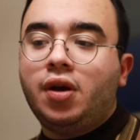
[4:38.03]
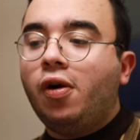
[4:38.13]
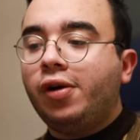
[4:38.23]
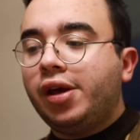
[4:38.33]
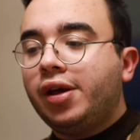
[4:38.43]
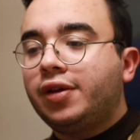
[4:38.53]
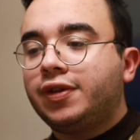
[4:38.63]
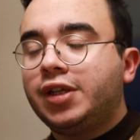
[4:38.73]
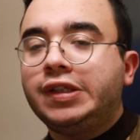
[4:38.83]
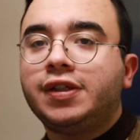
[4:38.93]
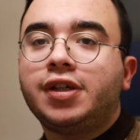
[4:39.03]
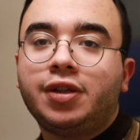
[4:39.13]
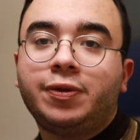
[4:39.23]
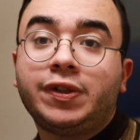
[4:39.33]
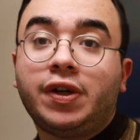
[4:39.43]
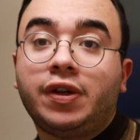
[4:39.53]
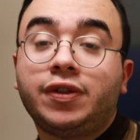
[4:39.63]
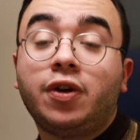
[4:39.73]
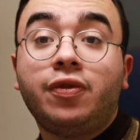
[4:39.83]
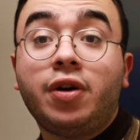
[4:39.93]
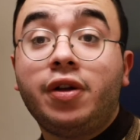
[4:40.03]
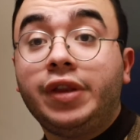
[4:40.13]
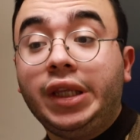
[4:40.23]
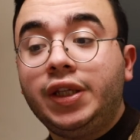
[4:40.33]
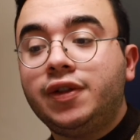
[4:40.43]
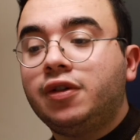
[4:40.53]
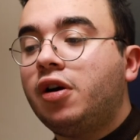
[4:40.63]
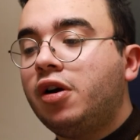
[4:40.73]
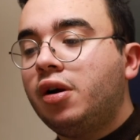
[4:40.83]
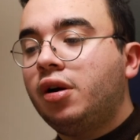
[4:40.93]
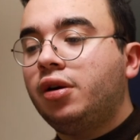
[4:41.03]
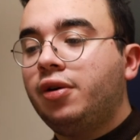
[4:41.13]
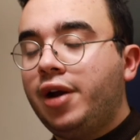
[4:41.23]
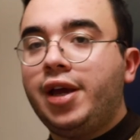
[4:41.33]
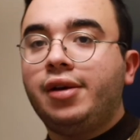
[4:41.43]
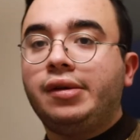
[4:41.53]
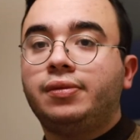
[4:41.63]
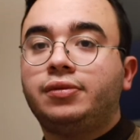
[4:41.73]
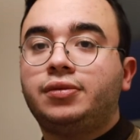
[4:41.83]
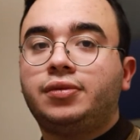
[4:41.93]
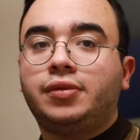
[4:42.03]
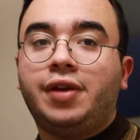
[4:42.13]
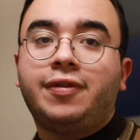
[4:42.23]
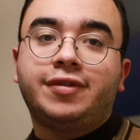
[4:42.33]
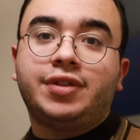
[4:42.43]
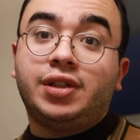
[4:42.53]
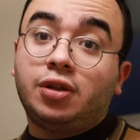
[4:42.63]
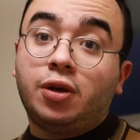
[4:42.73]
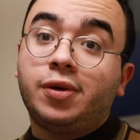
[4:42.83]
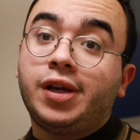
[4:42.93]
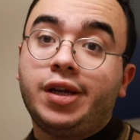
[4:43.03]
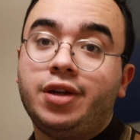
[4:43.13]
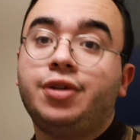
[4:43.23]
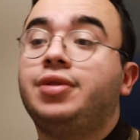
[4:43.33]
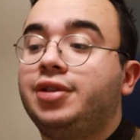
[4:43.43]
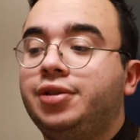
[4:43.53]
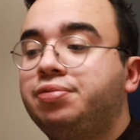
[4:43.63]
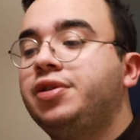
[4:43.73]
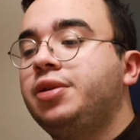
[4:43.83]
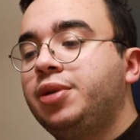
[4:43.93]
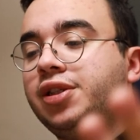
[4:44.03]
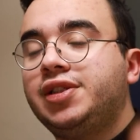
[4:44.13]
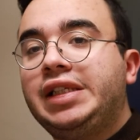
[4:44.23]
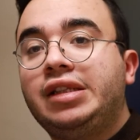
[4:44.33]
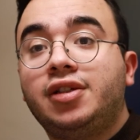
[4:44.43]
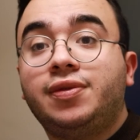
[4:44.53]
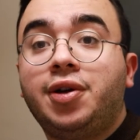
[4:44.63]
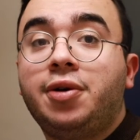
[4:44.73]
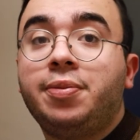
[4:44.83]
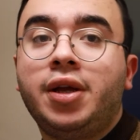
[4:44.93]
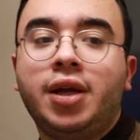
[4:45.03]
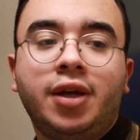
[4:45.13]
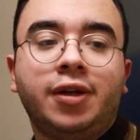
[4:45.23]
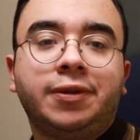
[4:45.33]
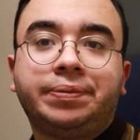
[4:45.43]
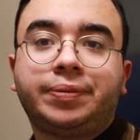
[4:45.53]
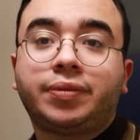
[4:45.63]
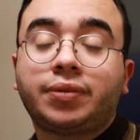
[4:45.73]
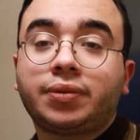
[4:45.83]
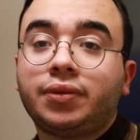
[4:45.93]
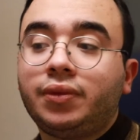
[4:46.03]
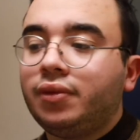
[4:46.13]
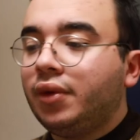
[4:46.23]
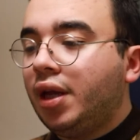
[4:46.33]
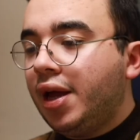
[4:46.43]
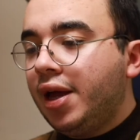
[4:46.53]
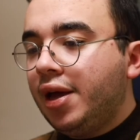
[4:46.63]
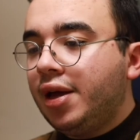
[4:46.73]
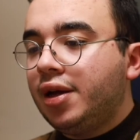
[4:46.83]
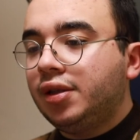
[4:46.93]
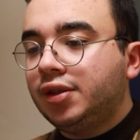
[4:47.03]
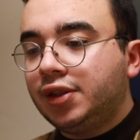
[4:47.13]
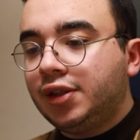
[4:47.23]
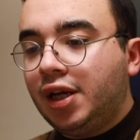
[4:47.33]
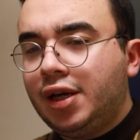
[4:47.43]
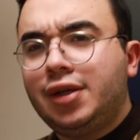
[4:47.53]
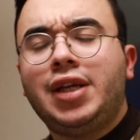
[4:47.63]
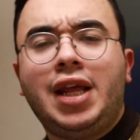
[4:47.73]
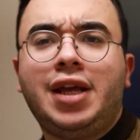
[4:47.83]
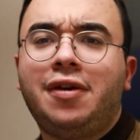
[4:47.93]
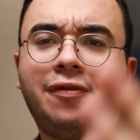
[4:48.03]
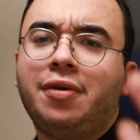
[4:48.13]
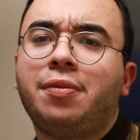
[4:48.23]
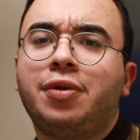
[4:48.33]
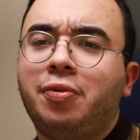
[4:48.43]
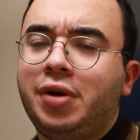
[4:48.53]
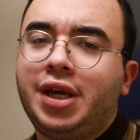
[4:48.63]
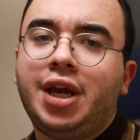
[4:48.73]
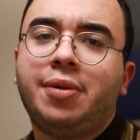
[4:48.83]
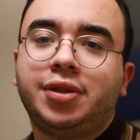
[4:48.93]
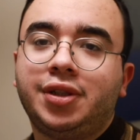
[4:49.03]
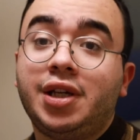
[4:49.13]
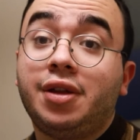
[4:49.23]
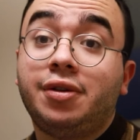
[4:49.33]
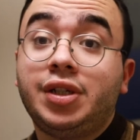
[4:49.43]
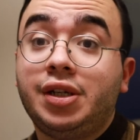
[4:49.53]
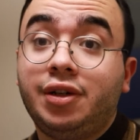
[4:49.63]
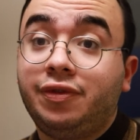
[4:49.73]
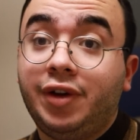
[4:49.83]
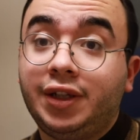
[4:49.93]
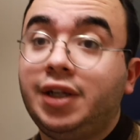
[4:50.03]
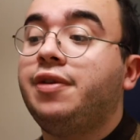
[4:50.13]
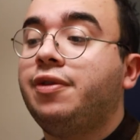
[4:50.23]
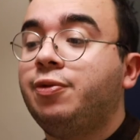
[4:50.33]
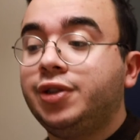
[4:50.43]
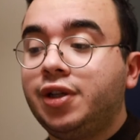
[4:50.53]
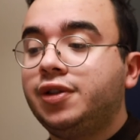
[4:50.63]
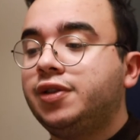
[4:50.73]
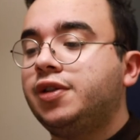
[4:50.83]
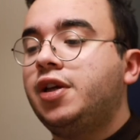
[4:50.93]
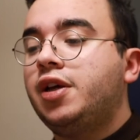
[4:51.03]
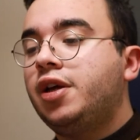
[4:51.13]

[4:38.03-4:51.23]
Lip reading: Okay, so let's look at the results. Overall, the reads are great. If you've seen Lomo 800, you've pretty much seen this film. And getting it from the one camera to the other didn't affect any of the results.